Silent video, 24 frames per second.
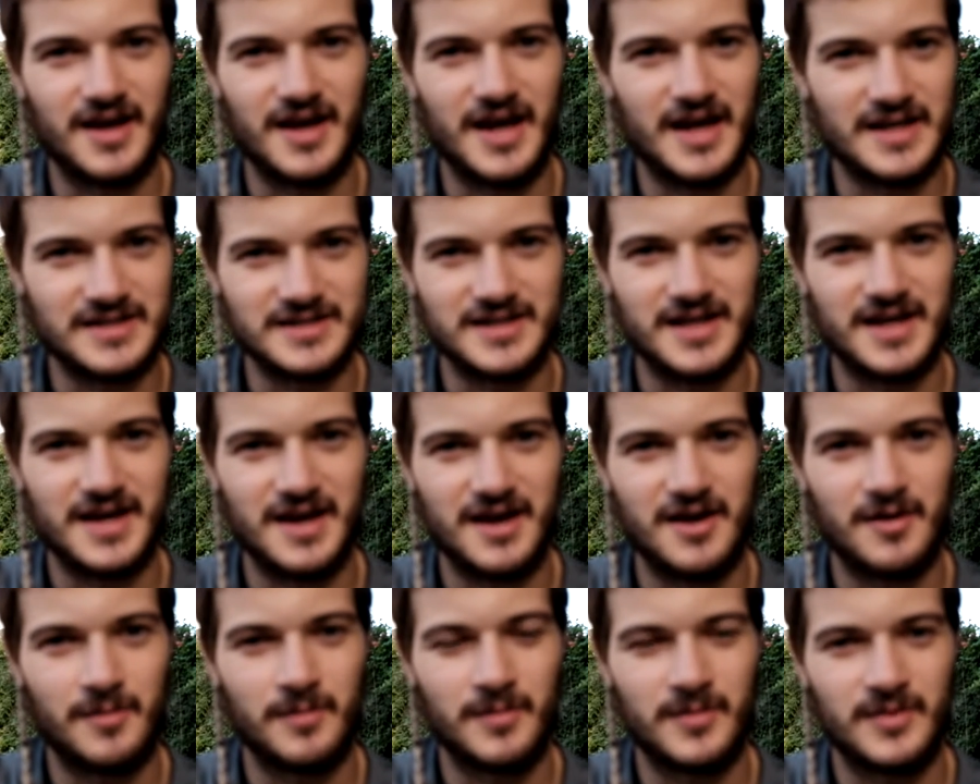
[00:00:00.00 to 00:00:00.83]
as I
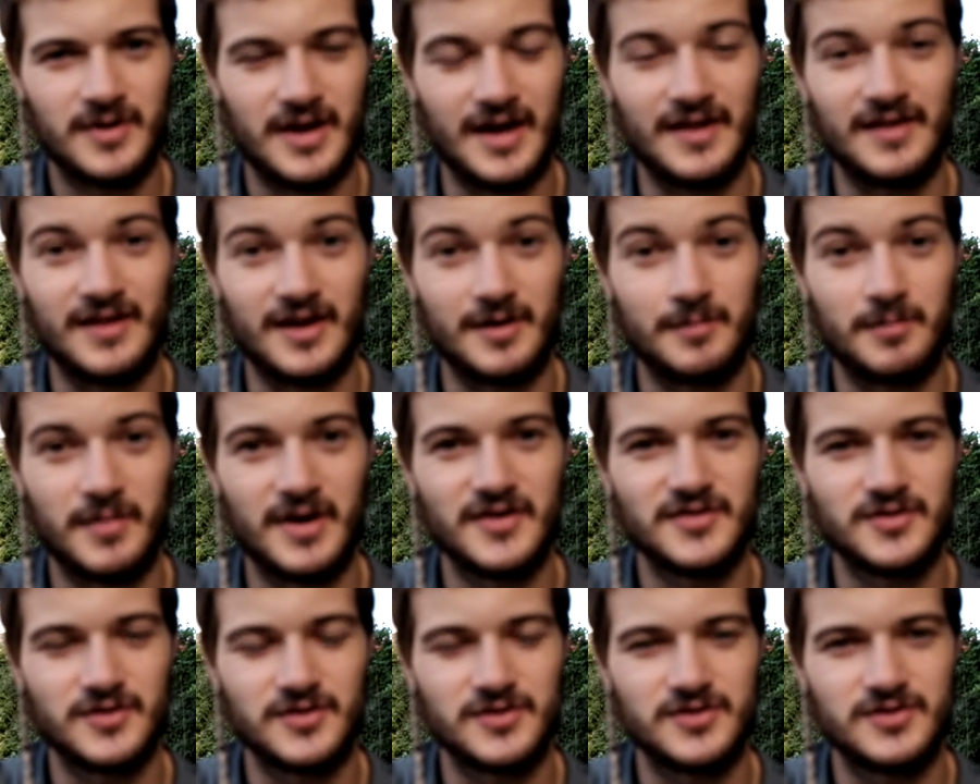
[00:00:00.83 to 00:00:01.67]
am, and like
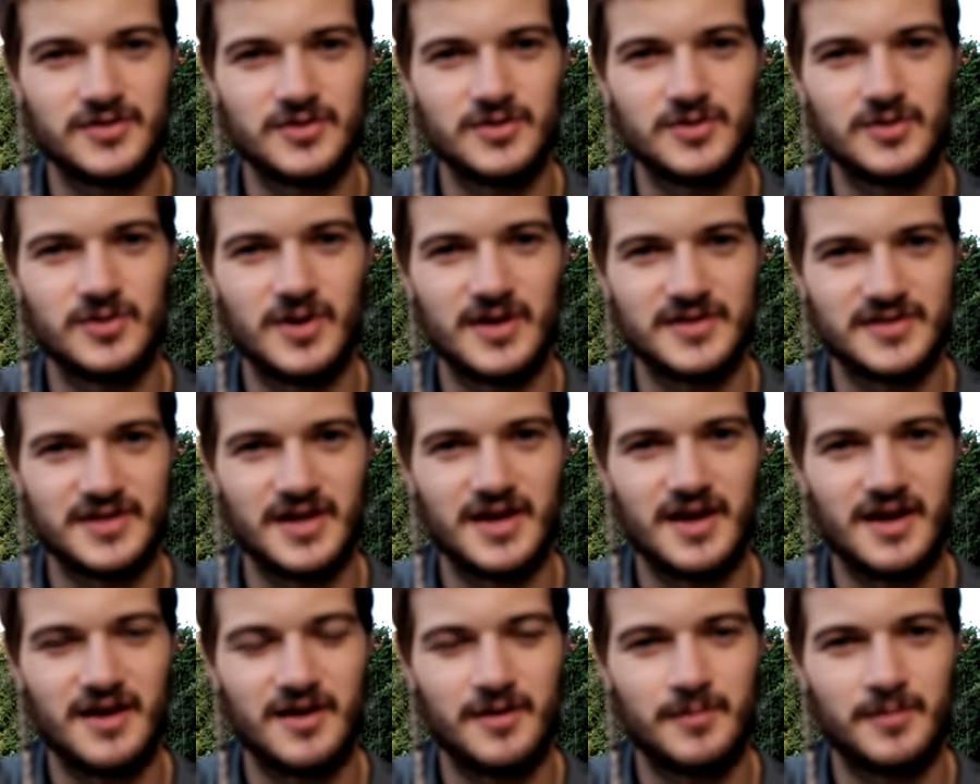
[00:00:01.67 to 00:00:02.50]
muscles too, as
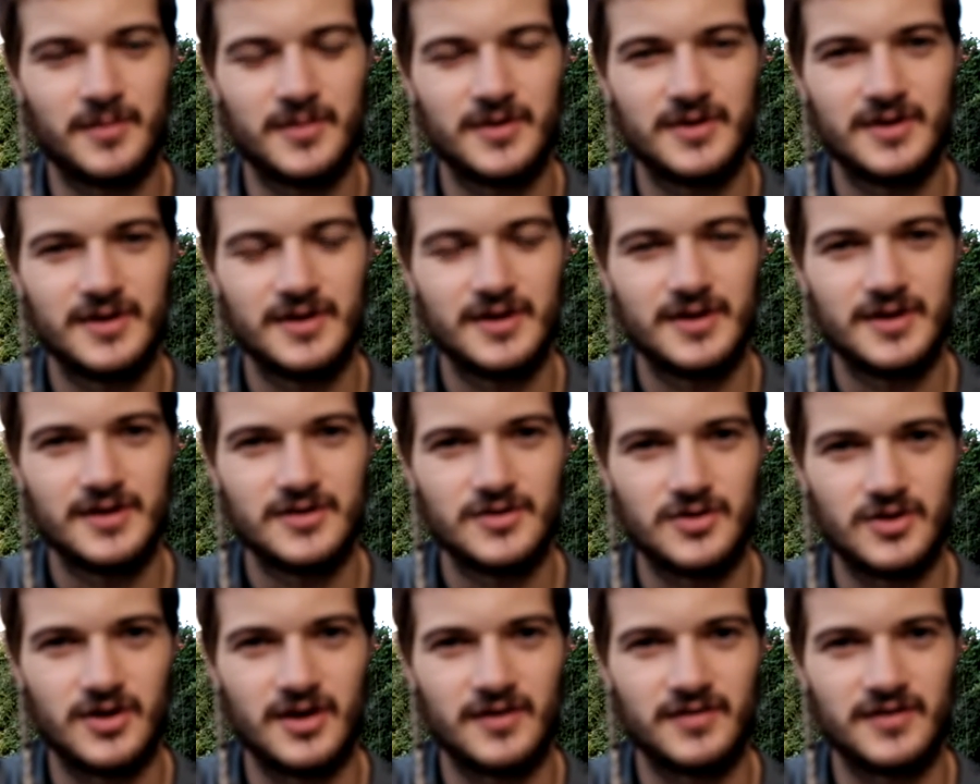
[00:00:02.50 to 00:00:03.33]
I am
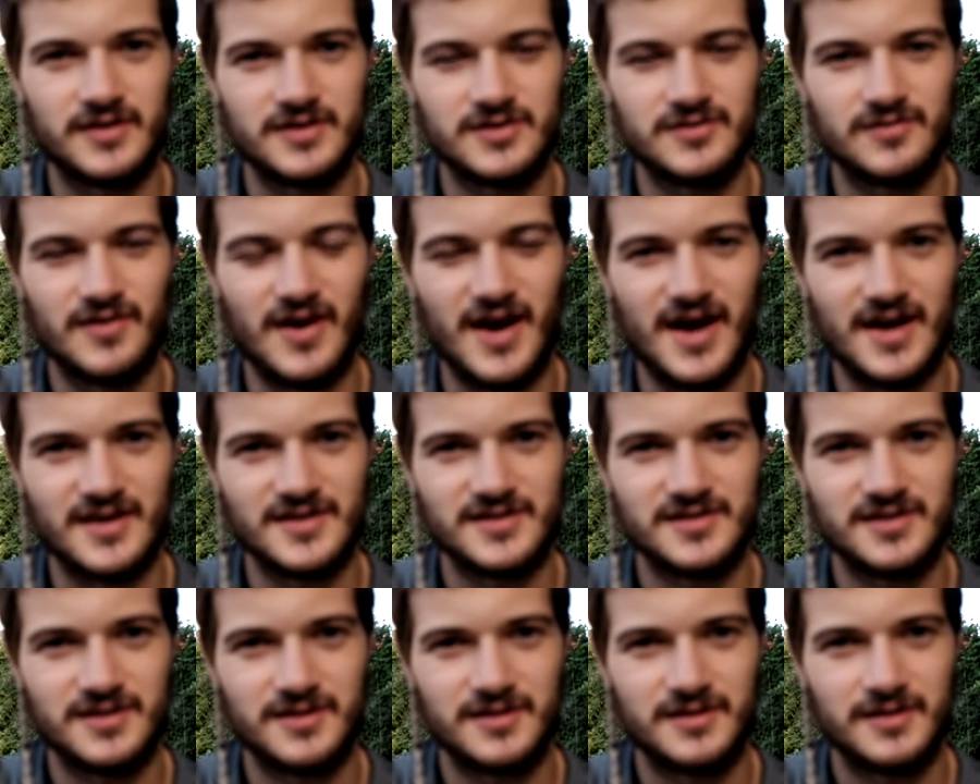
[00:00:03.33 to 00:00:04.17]
during this
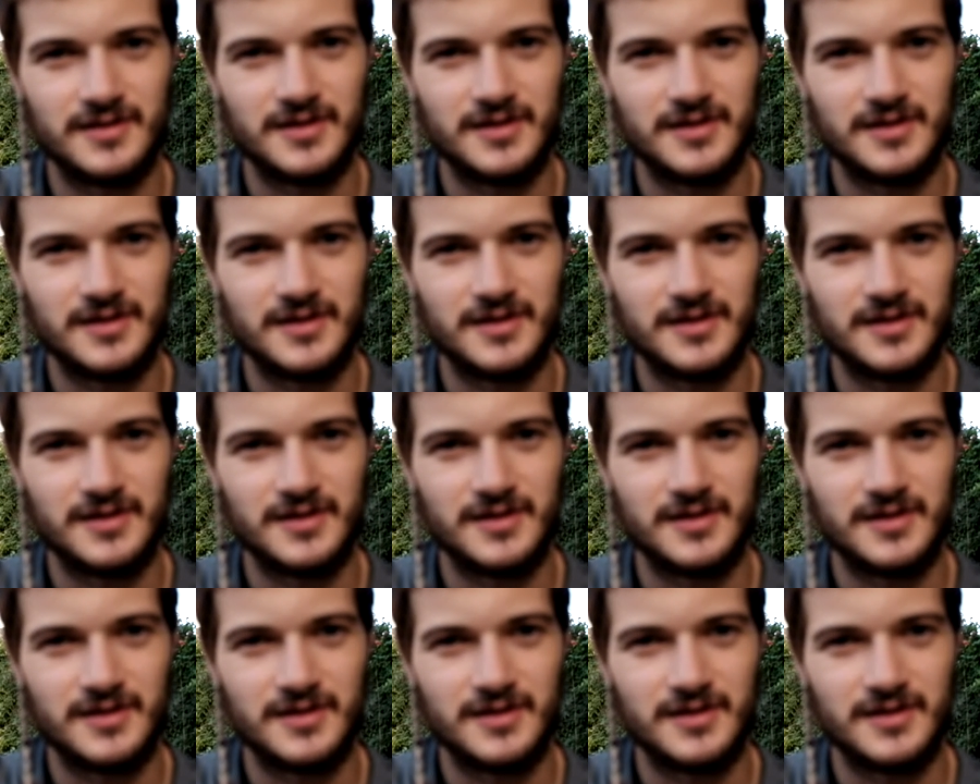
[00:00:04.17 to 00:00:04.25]
fast.